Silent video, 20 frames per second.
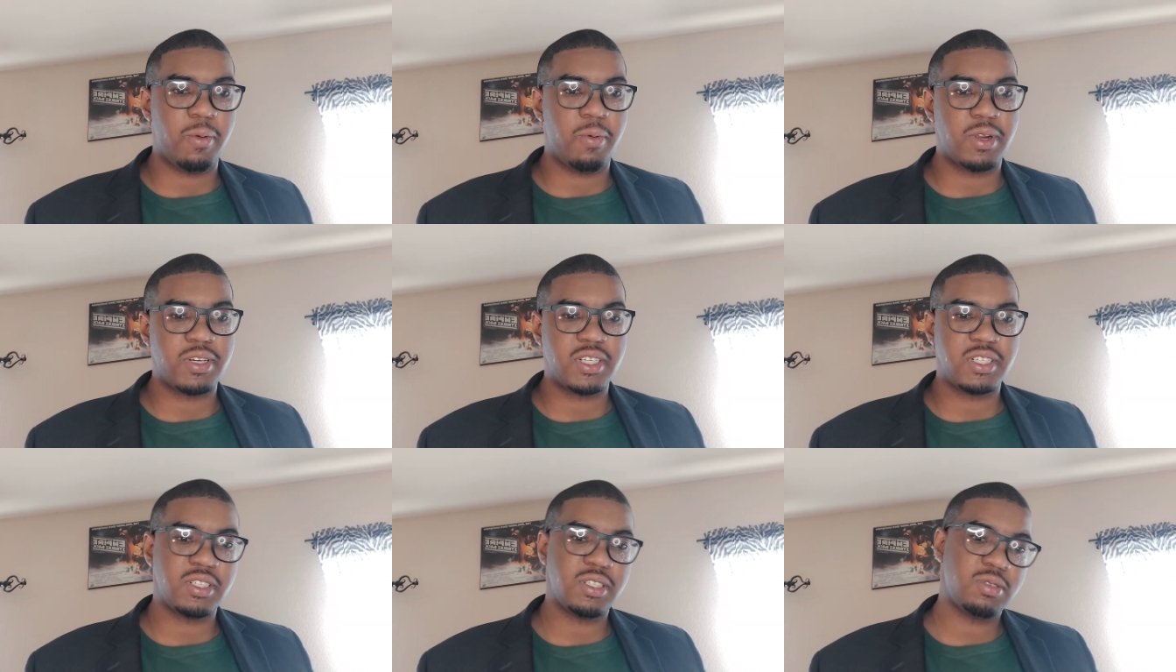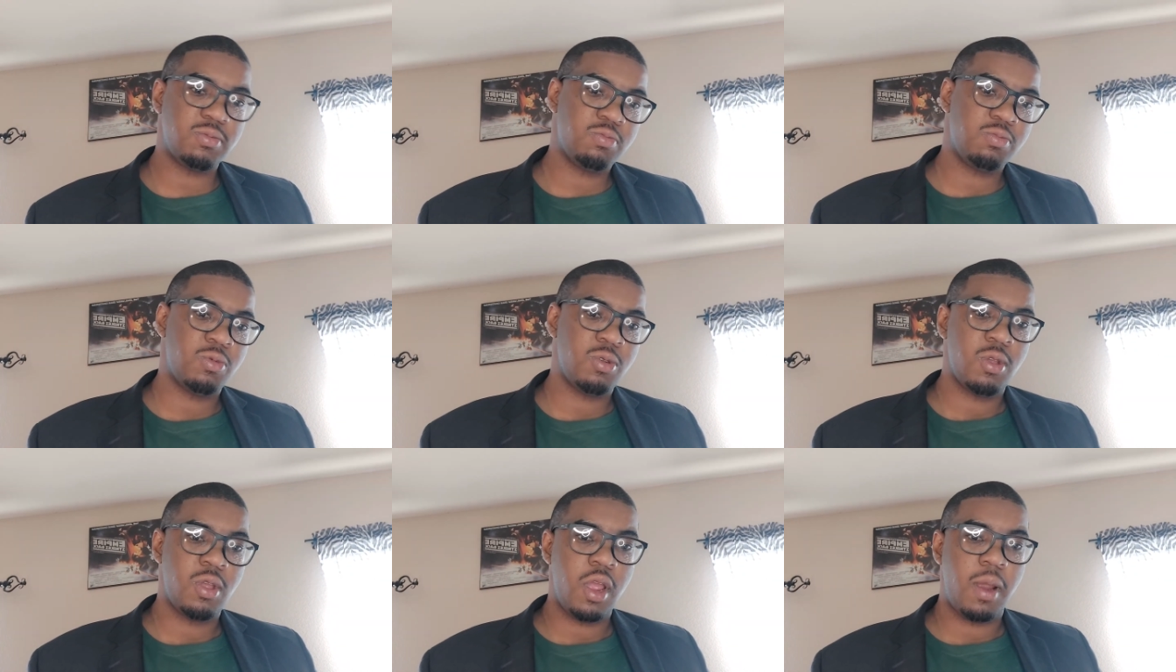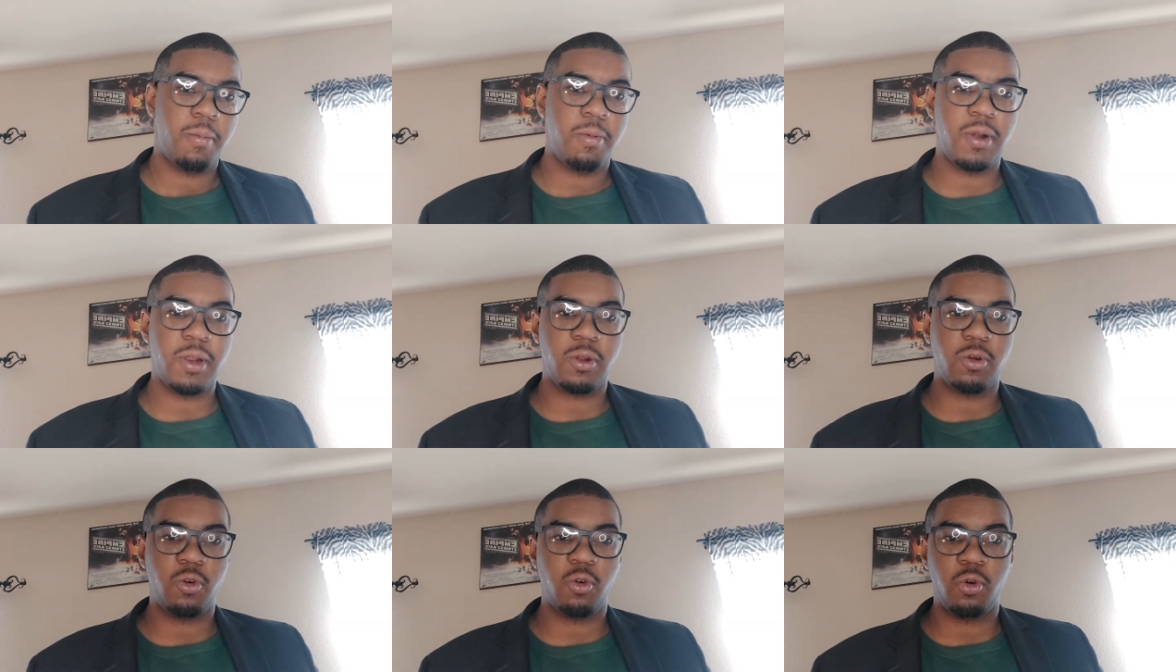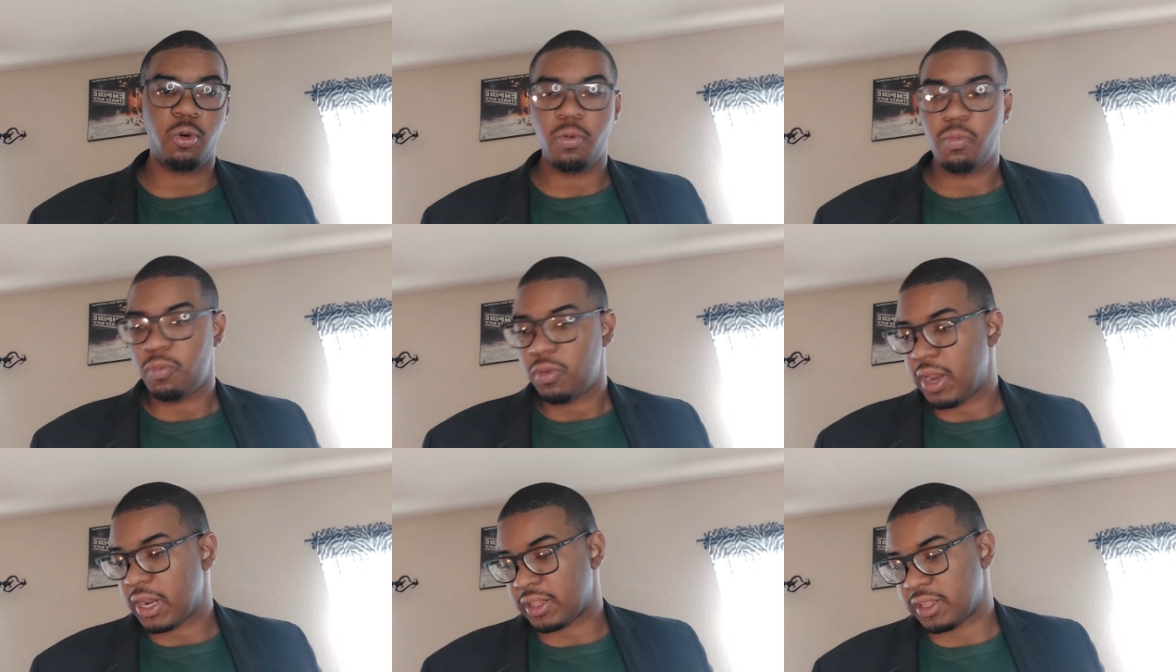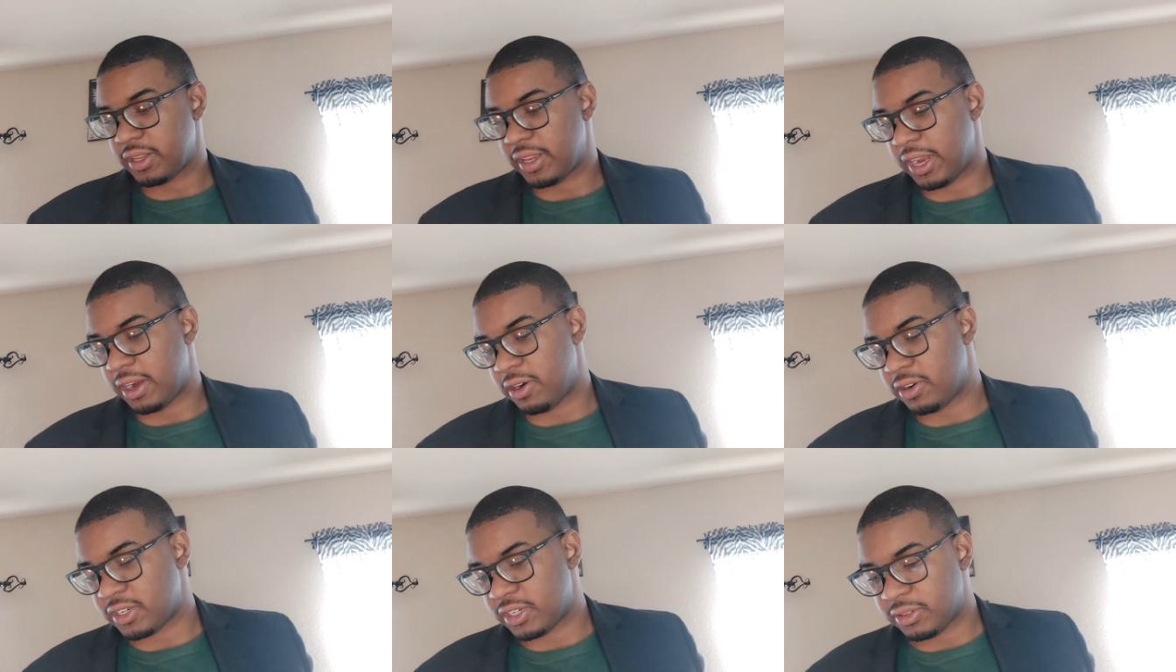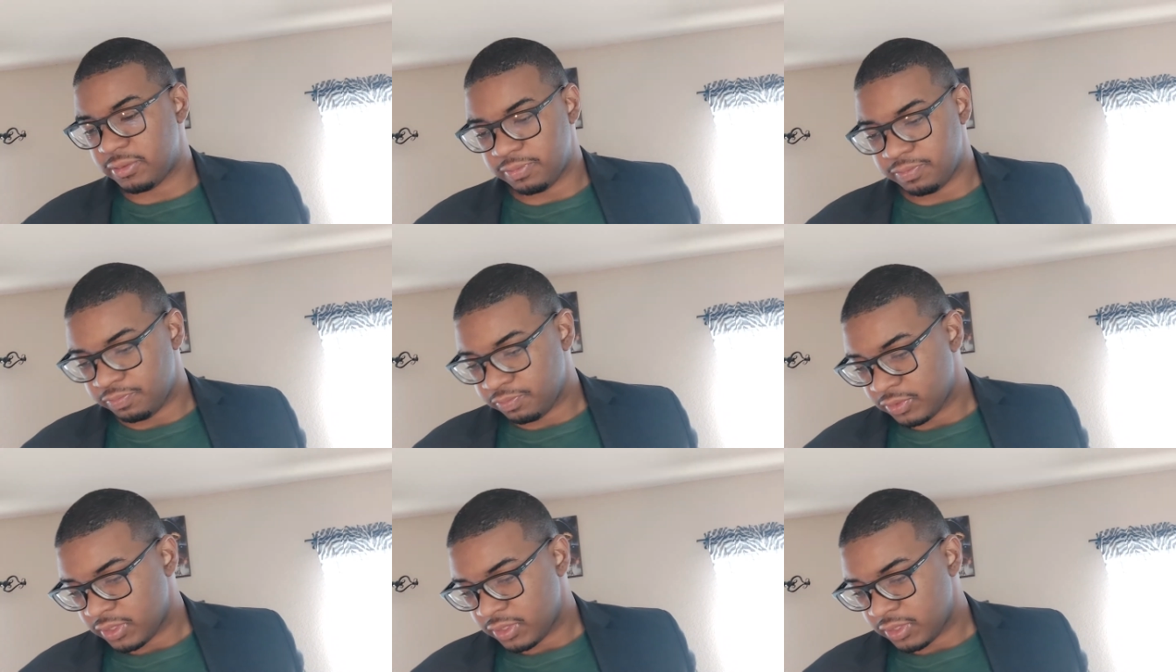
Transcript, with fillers: which is pretty cool. like the character.